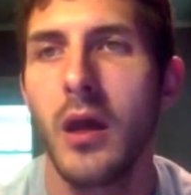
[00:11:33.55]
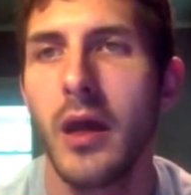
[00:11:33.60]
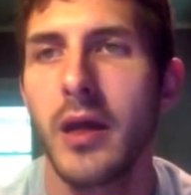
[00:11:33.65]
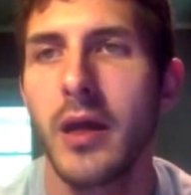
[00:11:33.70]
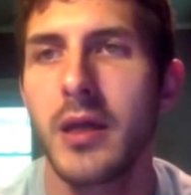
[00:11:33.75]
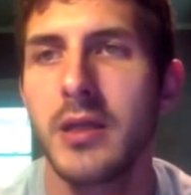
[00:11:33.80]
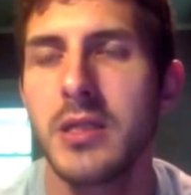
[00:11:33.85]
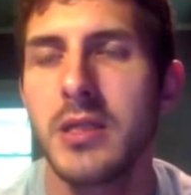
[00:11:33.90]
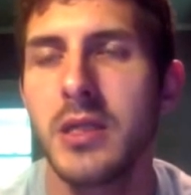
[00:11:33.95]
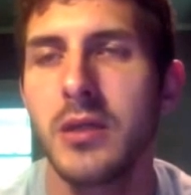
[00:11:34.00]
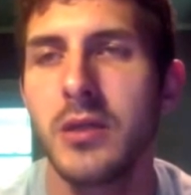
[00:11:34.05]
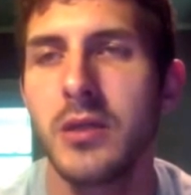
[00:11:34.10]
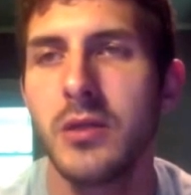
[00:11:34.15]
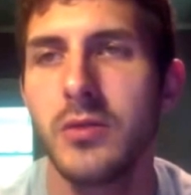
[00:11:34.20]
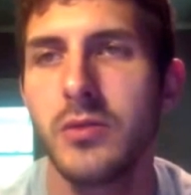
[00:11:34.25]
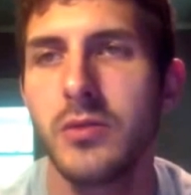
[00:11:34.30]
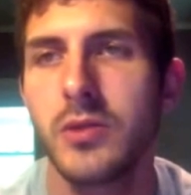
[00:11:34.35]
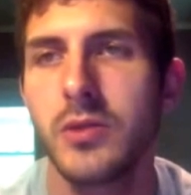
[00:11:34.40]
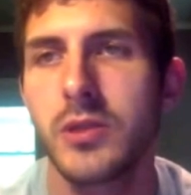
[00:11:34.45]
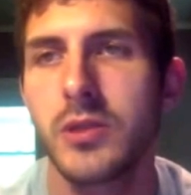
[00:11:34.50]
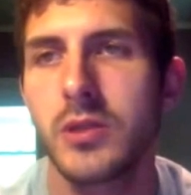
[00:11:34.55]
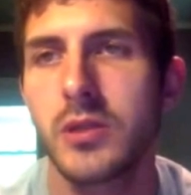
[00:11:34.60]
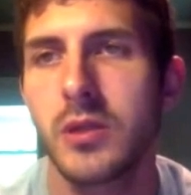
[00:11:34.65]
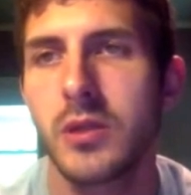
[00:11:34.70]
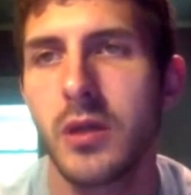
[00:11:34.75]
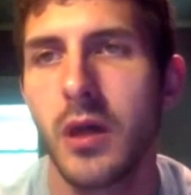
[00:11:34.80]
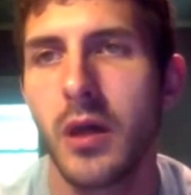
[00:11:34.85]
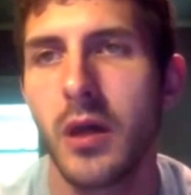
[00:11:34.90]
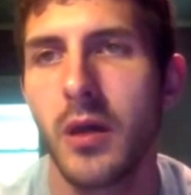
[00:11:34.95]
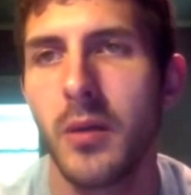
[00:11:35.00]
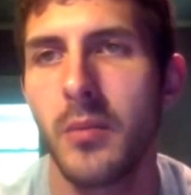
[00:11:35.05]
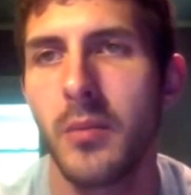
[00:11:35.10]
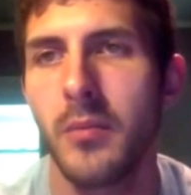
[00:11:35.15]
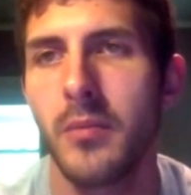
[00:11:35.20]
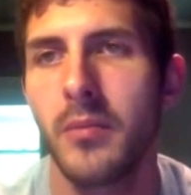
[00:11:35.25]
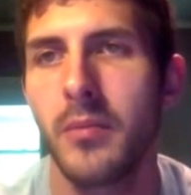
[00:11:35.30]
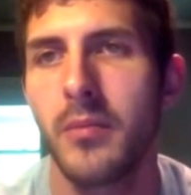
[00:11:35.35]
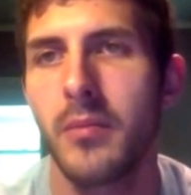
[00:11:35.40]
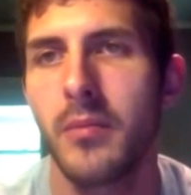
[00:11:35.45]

and continues. I